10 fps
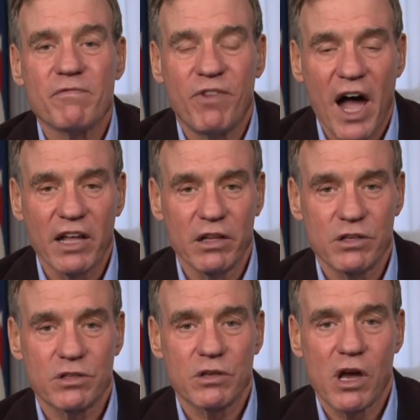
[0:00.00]

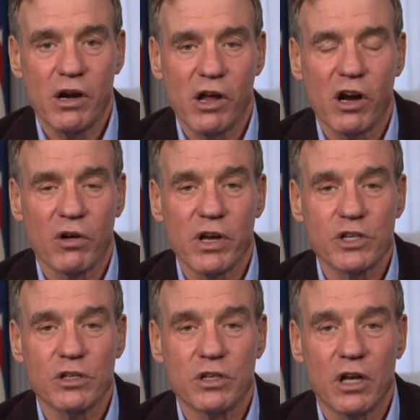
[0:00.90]
violence on
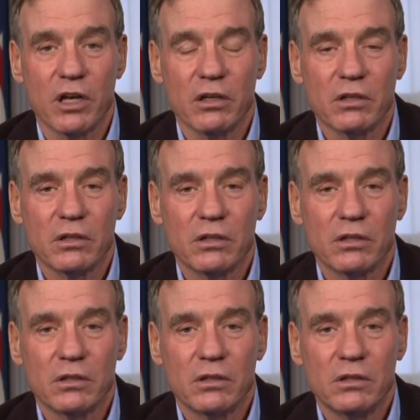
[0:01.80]
Inauguration Day
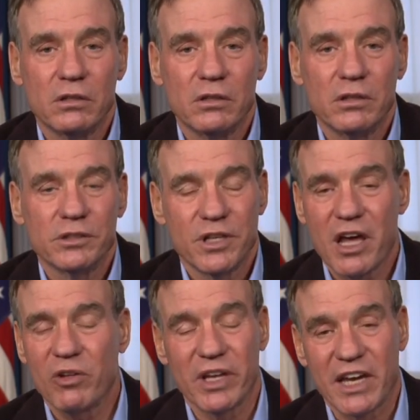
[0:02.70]
is
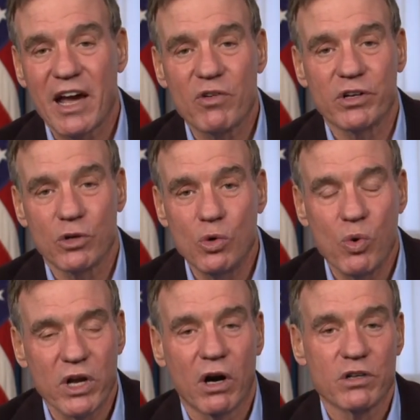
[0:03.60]
not only counter to who
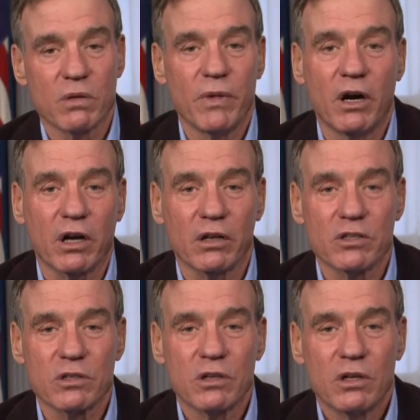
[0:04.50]
we are as
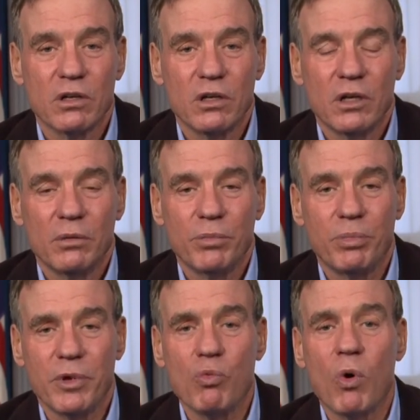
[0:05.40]
Americans,
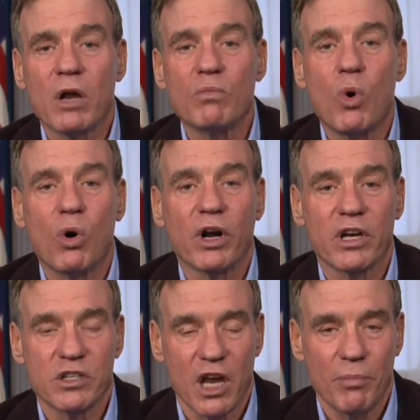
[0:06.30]
be one more
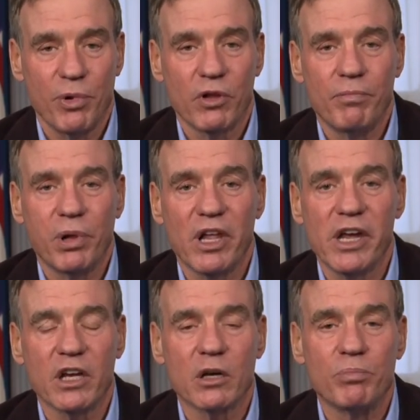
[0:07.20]
example of
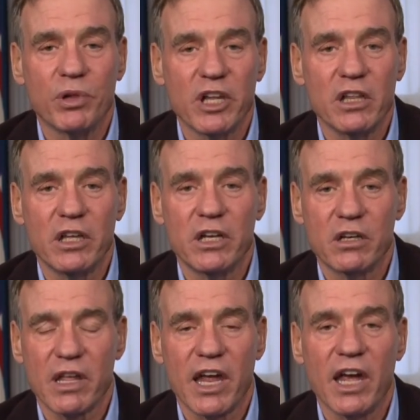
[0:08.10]
playing completely into
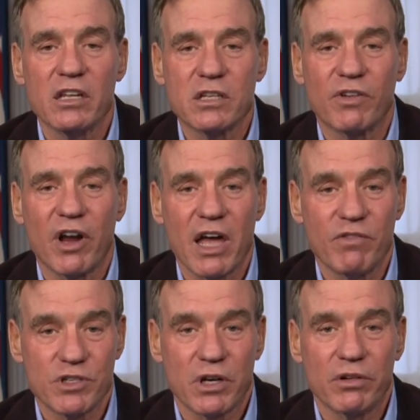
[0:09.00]
the hands of our
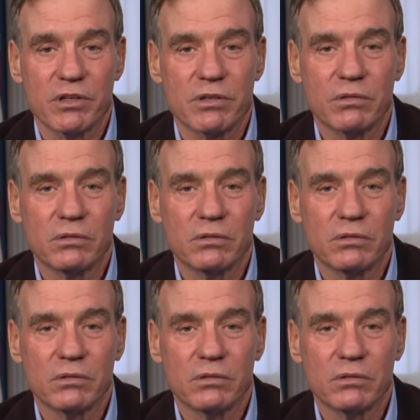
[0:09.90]
adversaries.